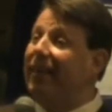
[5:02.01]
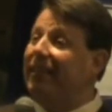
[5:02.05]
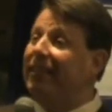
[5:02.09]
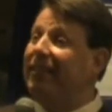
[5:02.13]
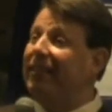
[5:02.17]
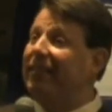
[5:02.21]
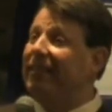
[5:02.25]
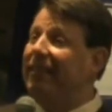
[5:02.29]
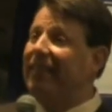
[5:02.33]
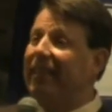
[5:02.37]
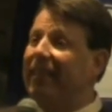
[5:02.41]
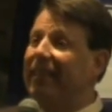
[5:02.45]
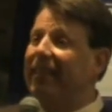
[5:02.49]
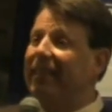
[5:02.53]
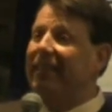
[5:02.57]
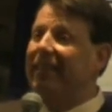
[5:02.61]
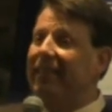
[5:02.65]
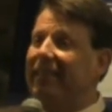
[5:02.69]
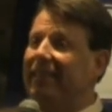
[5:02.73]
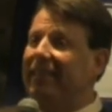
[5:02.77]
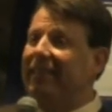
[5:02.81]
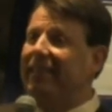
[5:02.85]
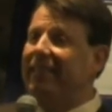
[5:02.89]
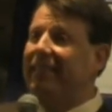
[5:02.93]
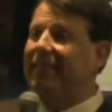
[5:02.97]

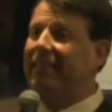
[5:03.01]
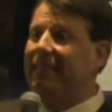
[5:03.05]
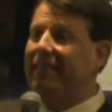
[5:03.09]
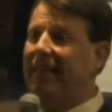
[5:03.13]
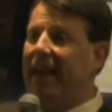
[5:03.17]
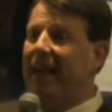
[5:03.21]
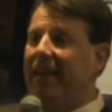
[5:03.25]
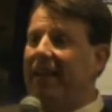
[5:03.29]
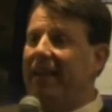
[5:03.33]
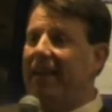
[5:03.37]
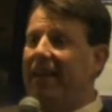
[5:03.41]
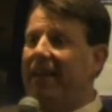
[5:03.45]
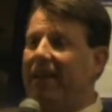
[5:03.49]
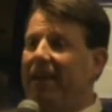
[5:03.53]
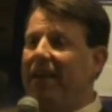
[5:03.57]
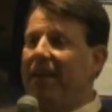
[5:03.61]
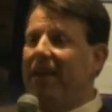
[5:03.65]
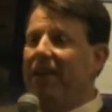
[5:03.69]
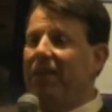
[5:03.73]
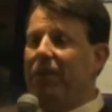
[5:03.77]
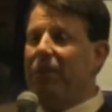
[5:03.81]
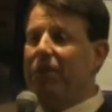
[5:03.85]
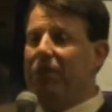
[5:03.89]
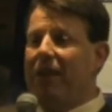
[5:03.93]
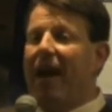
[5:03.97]
It's
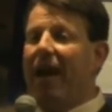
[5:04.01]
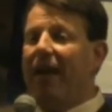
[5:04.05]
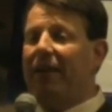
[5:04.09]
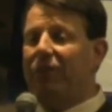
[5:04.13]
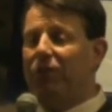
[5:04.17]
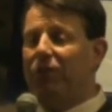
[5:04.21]
yeah,